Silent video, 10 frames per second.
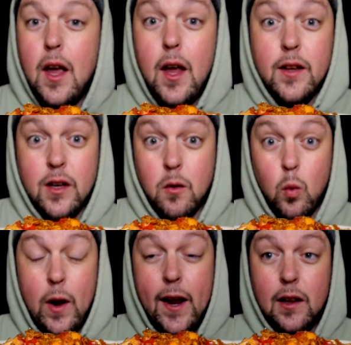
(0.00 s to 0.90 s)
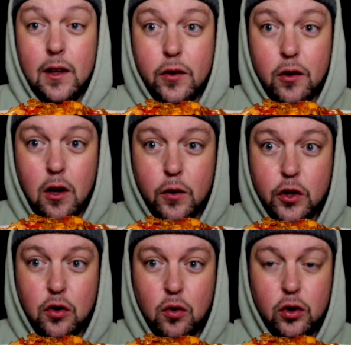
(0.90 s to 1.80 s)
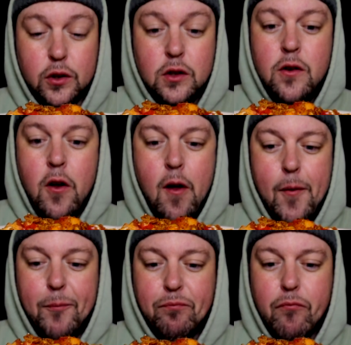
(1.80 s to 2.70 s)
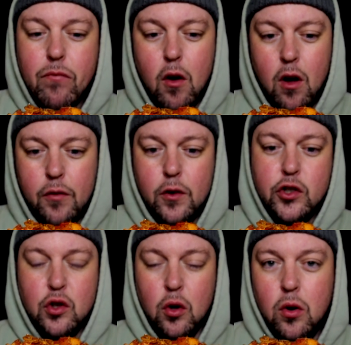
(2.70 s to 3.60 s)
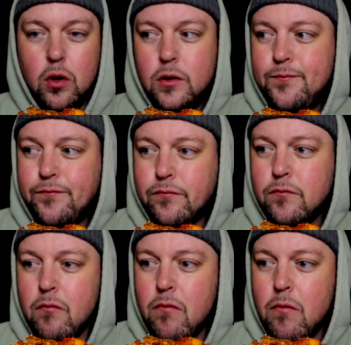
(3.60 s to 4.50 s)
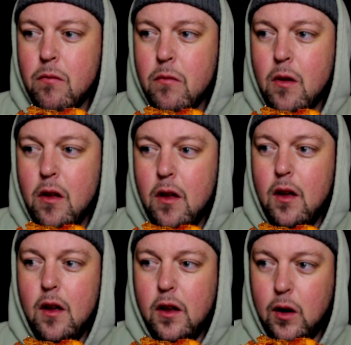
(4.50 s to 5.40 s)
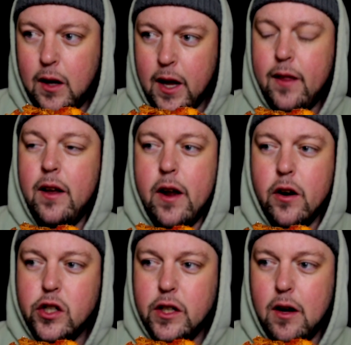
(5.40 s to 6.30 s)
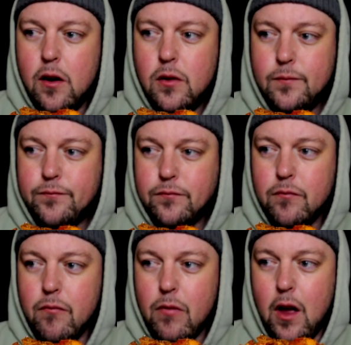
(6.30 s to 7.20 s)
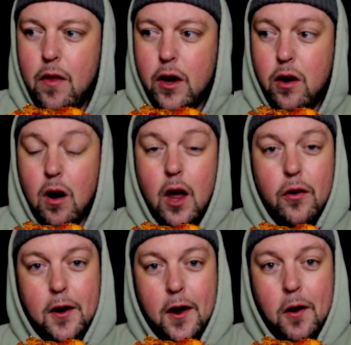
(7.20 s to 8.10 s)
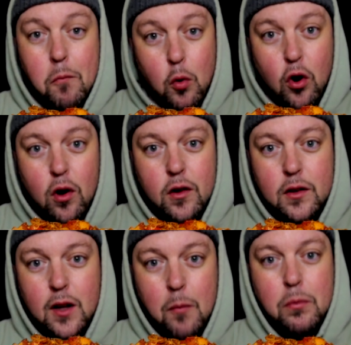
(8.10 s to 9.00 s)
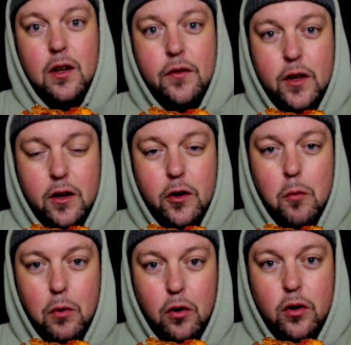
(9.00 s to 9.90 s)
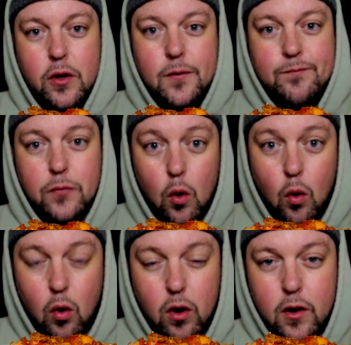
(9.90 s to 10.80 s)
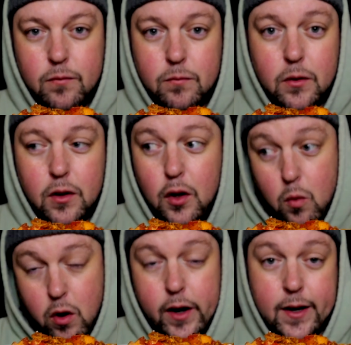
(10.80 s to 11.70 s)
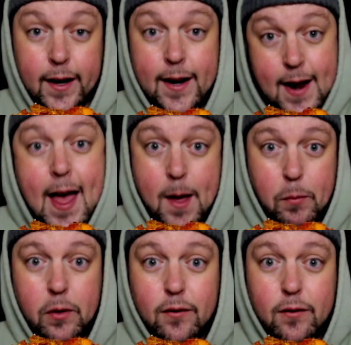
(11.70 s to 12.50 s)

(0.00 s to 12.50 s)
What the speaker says: It's like weight lifted off your shoulder, off your soul. You get the energy out, and then you're either kind of more uplifted in your mood, or you want to take a nap.